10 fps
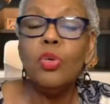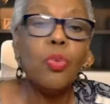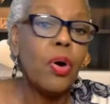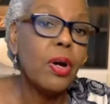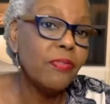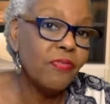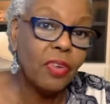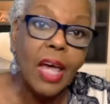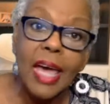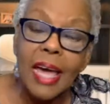You weren't
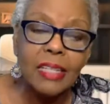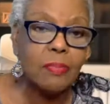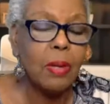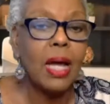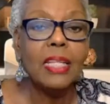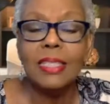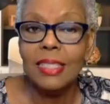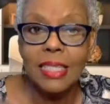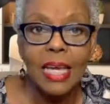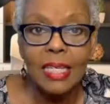flagged by the
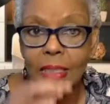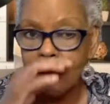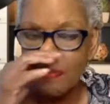state,